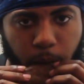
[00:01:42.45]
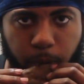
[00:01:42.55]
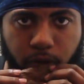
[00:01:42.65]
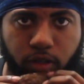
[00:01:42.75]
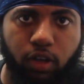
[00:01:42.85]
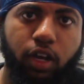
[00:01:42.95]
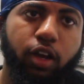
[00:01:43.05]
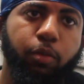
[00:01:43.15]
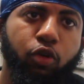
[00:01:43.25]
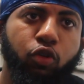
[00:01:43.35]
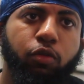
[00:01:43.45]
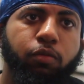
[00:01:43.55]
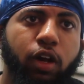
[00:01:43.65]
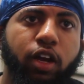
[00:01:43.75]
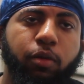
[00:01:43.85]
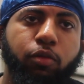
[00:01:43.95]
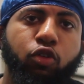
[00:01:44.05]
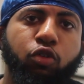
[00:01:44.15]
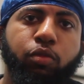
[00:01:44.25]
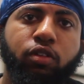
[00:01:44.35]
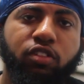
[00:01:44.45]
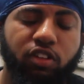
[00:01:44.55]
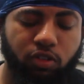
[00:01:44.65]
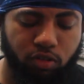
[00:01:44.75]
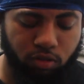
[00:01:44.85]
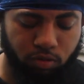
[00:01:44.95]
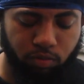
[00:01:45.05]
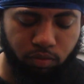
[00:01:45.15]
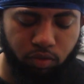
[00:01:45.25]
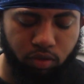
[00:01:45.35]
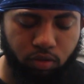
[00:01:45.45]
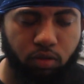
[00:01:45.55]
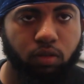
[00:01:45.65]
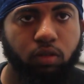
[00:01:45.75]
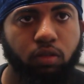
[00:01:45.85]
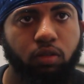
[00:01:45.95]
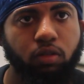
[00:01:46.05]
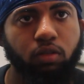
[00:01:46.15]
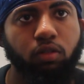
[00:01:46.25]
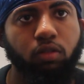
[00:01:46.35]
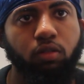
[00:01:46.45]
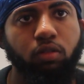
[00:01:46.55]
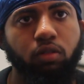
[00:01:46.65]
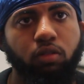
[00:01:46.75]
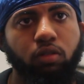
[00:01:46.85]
So but I have moved, I moved to Minnesota. When, that's when you was like, uh, you